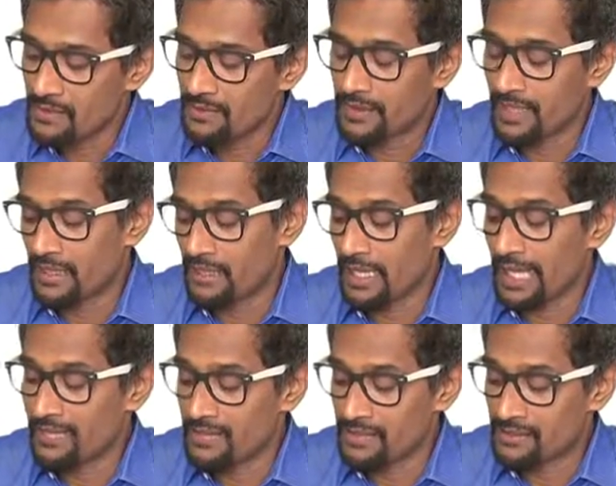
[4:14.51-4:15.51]
then
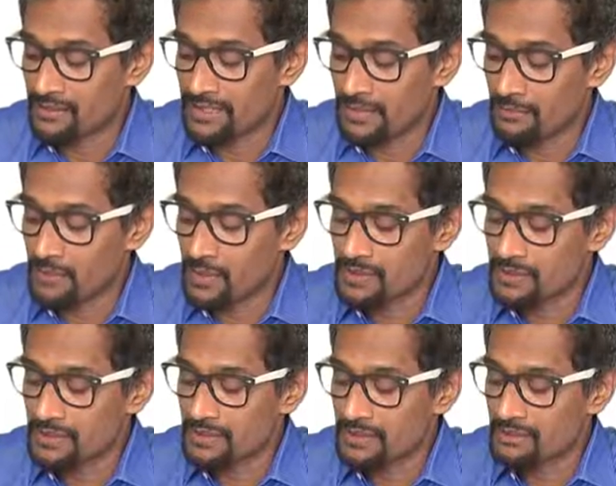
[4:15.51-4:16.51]
and there is 10%
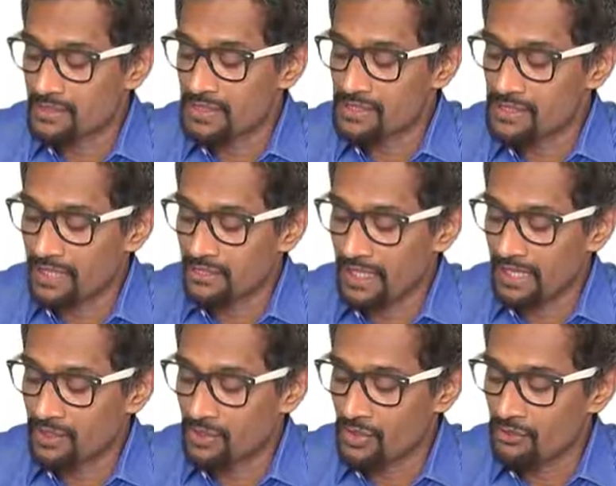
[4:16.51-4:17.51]
interest, at the
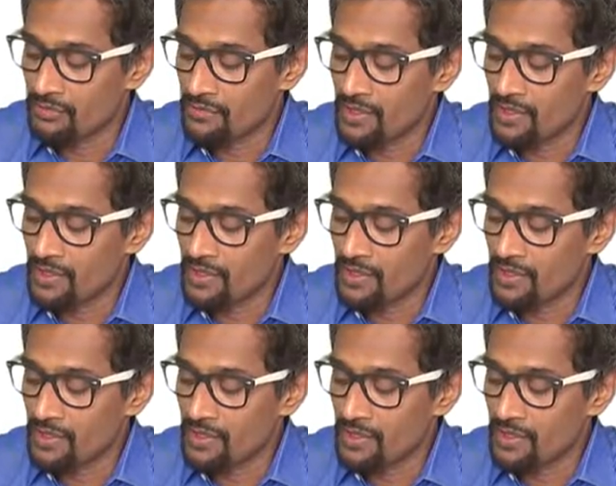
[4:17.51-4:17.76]
end of